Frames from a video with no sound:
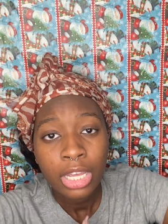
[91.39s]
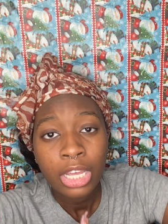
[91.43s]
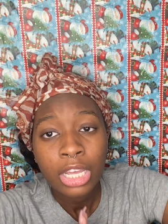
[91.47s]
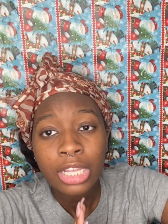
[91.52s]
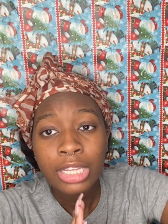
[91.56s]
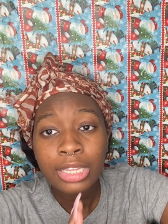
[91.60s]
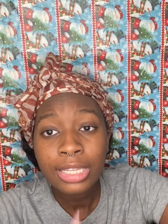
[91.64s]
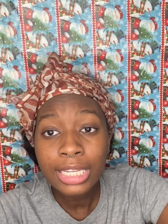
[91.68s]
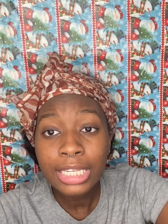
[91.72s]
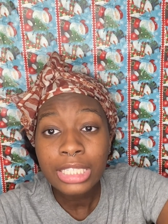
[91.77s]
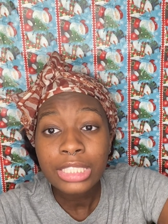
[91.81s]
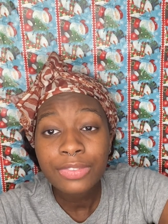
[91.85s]

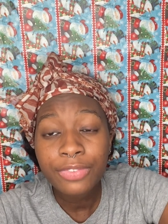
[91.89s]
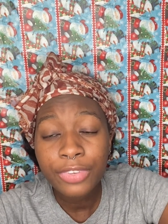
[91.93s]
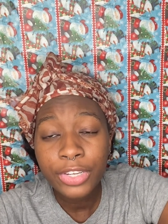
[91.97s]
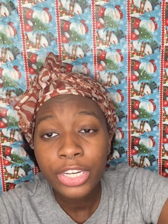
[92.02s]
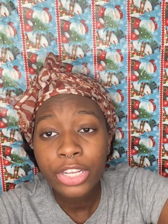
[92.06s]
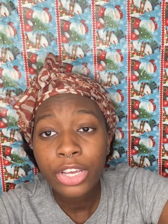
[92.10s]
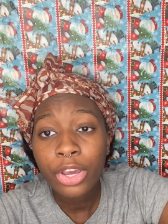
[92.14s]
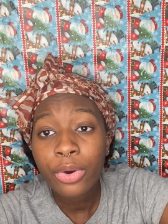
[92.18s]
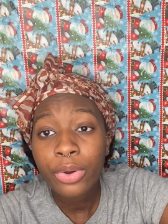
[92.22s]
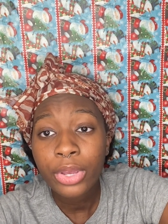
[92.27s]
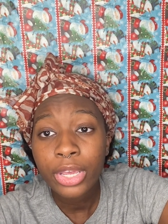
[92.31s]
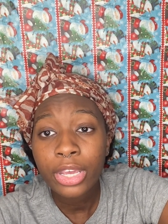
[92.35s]
This
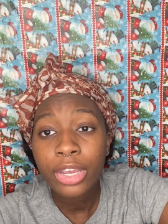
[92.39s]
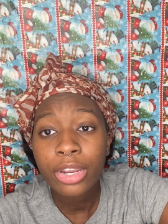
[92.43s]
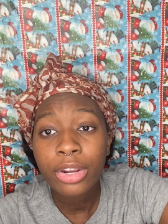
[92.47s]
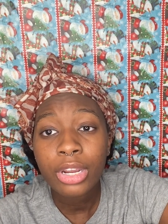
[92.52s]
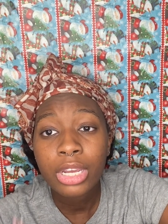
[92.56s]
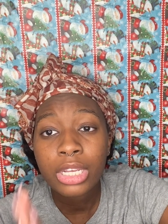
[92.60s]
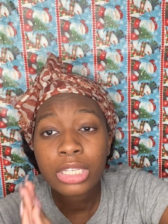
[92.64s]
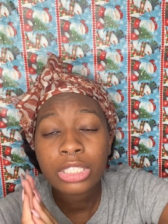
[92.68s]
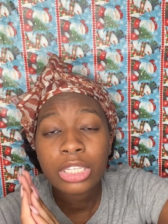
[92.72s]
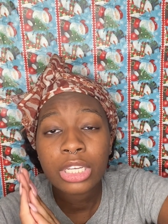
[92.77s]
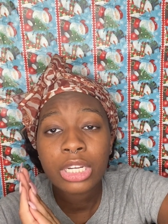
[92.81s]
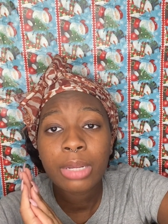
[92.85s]
video here
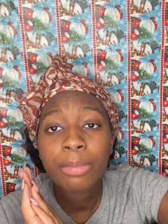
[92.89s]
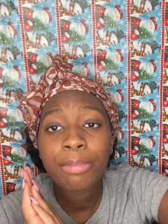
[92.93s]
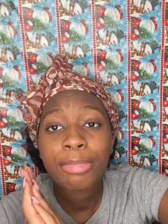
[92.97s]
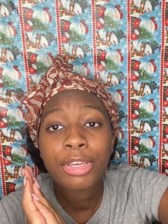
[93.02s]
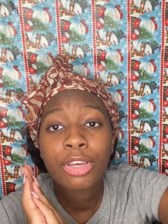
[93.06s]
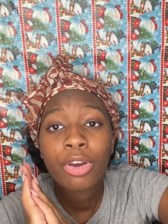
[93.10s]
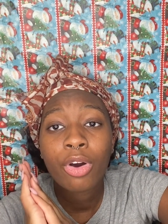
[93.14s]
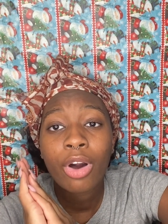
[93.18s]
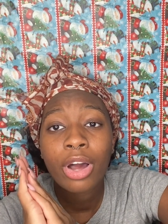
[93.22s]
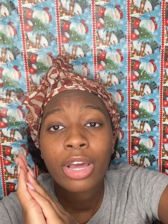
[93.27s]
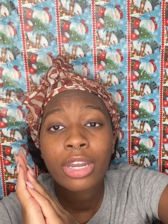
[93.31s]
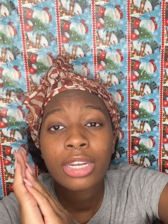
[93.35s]
is going to be
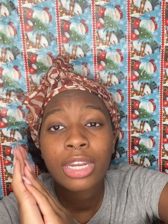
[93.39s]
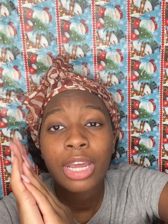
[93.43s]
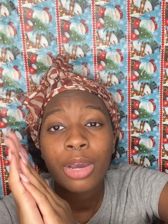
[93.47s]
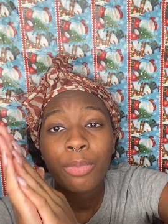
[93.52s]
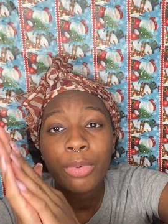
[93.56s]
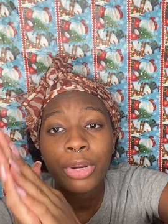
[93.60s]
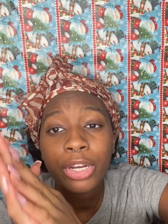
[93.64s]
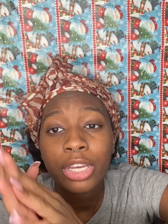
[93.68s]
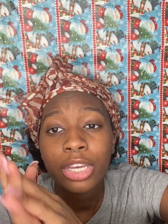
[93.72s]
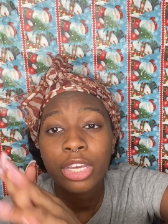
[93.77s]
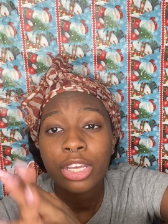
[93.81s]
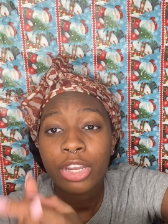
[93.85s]
on
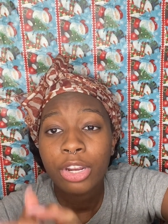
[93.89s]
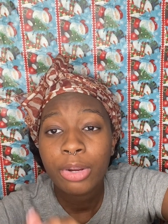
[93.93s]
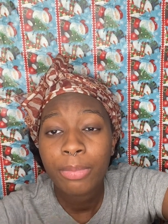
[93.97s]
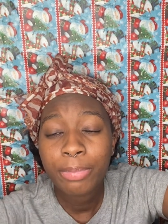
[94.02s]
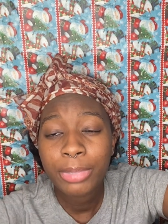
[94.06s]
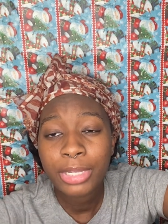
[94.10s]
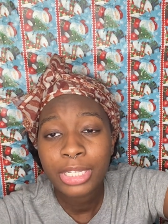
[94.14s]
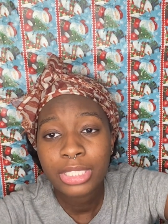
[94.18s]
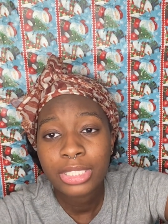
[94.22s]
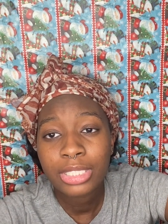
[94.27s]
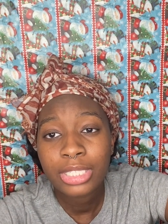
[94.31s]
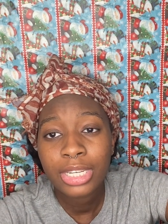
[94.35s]
networking your
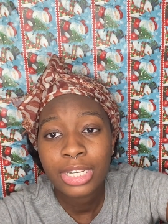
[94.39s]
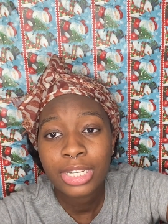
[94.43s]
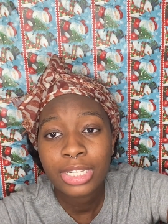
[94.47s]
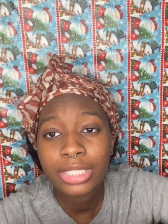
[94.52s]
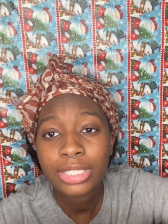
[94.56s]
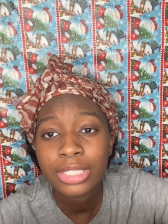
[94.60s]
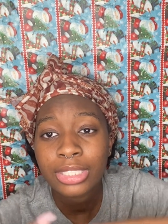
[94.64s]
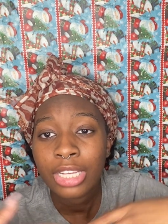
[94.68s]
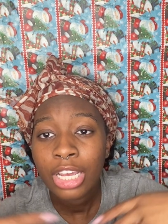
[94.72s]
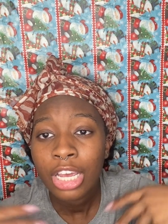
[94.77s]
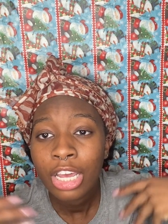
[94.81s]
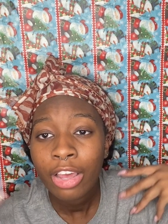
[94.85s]

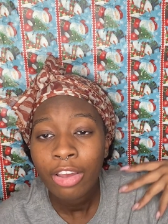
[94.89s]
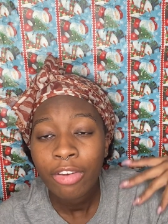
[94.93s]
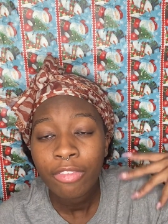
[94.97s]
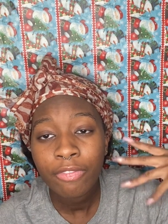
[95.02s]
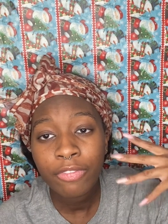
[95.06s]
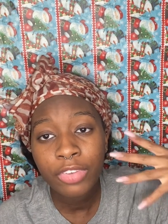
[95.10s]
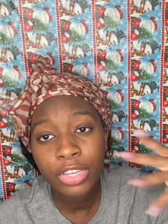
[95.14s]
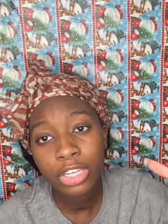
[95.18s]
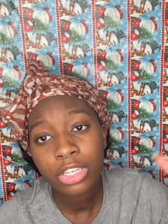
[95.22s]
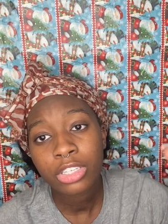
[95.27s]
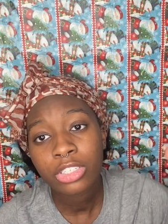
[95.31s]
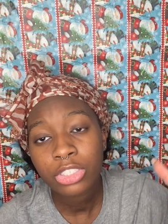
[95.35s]
business
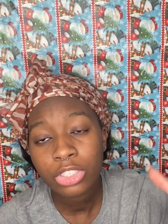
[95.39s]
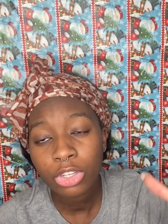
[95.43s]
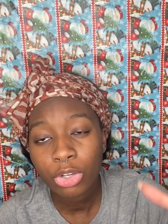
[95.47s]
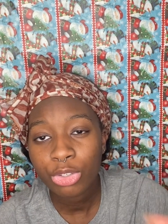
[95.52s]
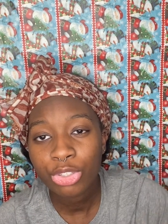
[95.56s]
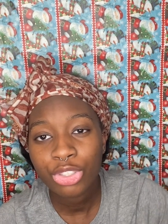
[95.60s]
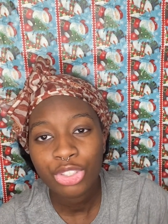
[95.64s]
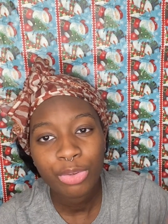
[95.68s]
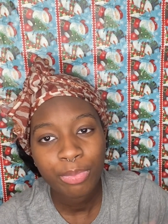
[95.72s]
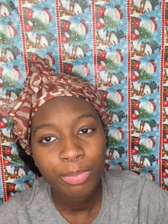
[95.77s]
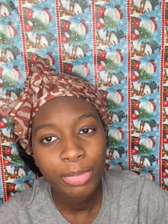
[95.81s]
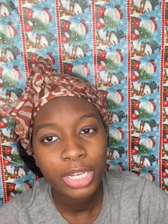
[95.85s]
via
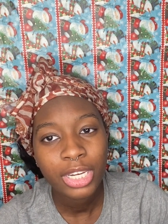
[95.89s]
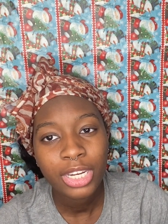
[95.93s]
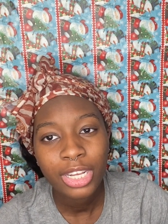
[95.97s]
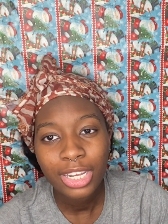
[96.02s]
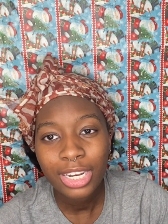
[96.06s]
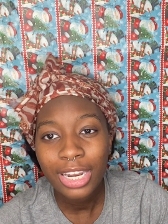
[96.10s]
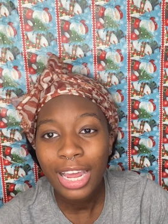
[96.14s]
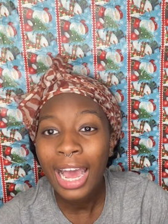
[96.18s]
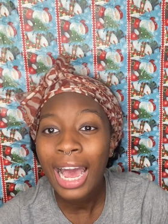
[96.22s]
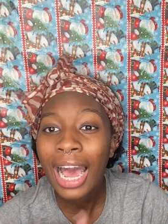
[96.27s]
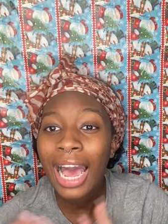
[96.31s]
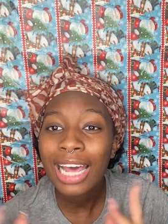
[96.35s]
social media.
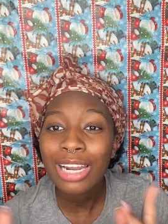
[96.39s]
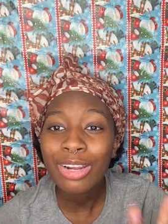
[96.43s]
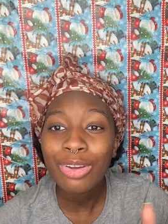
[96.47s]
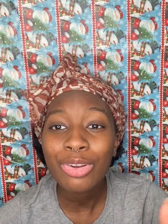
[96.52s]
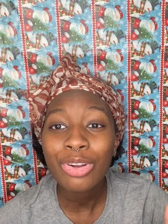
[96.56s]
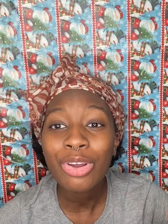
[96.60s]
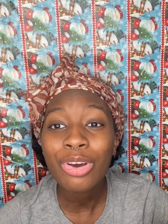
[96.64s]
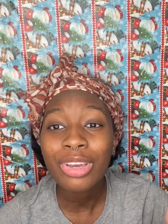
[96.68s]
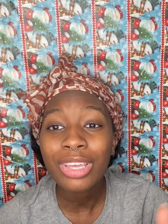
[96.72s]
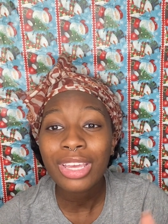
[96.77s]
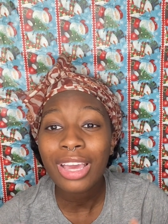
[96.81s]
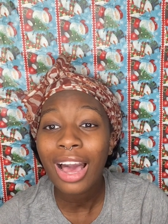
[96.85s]
Now, I don't
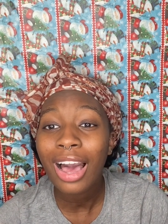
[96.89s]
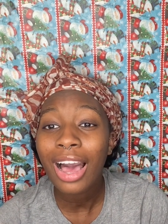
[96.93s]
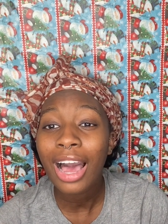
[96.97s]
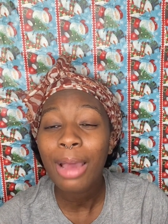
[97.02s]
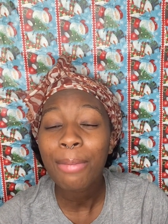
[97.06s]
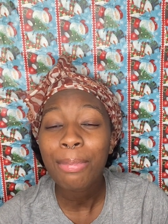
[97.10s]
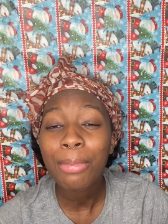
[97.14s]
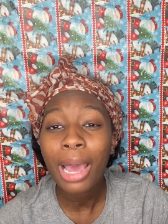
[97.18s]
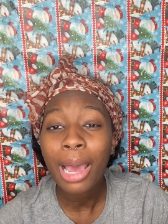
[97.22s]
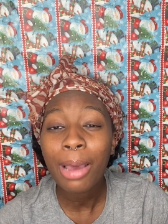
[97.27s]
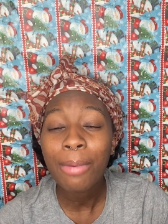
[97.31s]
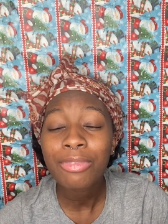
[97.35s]
know, y'all.
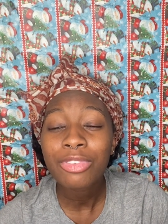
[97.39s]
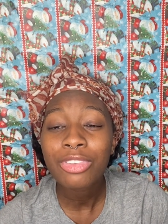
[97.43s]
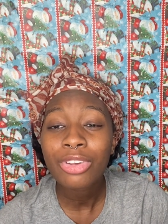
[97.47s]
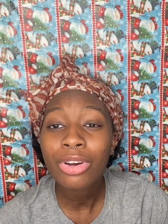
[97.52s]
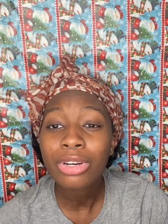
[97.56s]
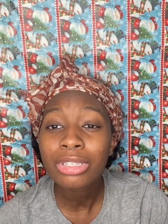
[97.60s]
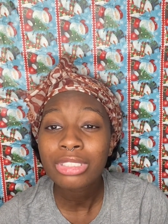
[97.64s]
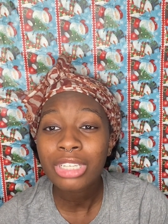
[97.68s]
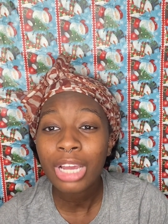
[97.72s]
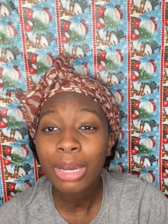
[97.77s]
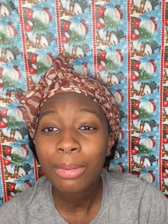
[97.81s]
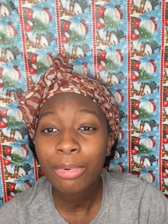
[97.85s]
I've
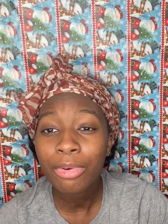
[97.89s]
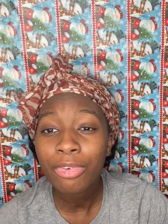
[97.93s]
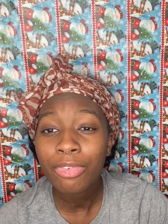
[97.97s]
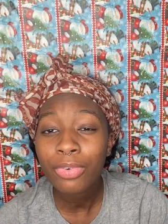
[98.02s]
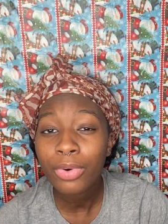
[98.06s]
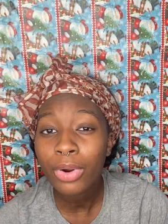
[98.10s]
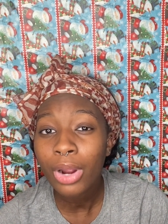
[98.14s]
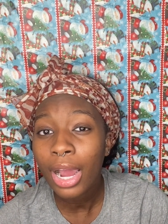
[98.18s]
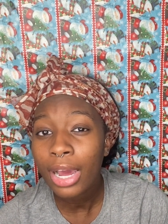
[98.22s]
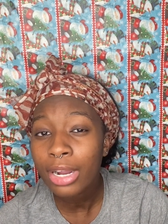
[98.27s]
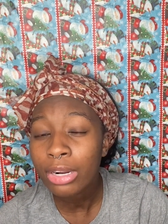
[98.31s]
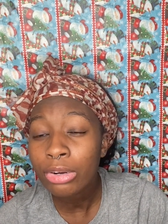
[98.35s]
told y'all
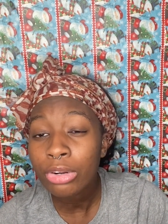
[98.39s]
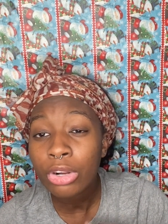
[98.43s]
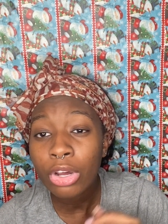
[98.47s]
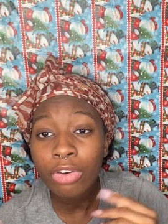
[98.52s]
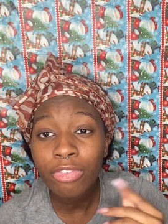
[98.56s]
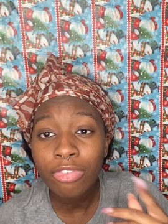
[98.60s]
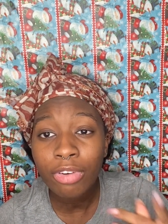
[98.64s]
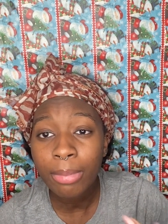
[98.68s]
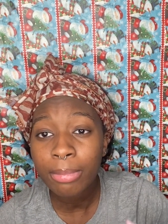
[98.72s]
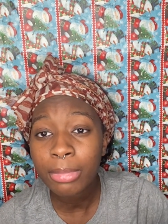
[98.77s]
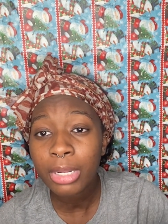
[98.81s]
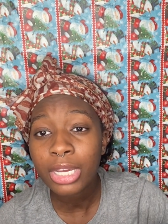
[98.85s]
before, I don't know
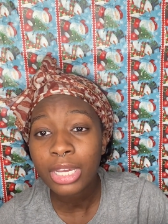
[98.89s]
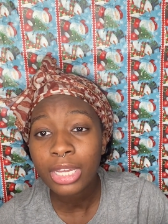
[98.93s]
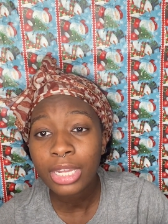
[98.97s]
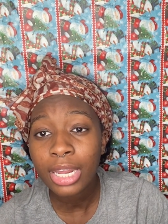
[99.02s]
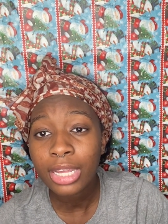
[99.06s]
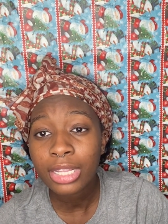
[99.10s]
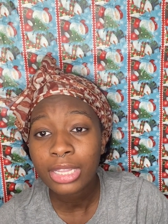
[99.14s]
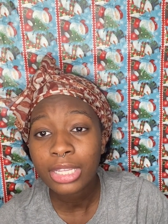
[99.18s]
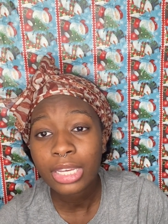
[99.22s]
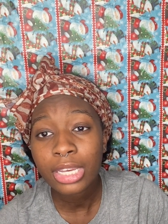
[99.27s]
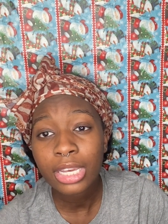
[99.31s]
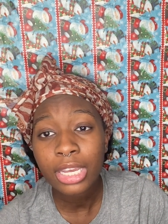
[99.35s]
if I'm looking
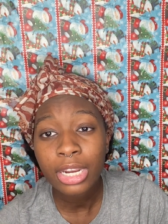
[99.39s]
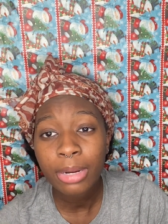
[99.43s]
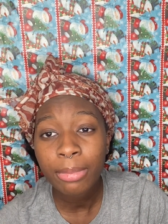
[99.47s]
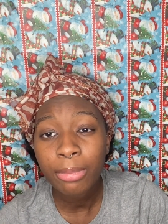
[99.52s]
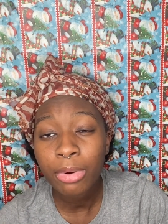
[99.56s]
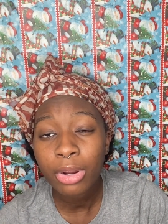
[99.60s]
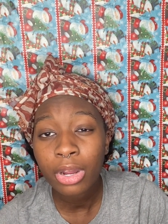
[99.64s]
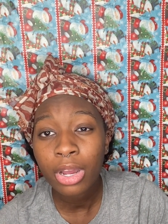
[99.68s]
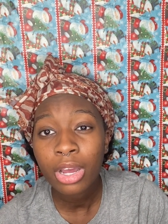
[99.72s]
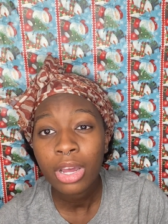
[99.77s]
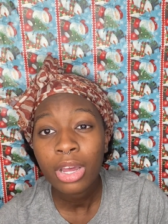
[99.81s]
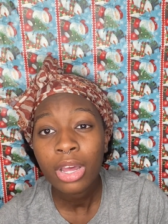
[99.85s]
at the
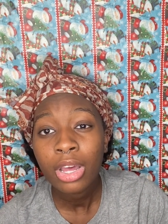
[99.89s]
camera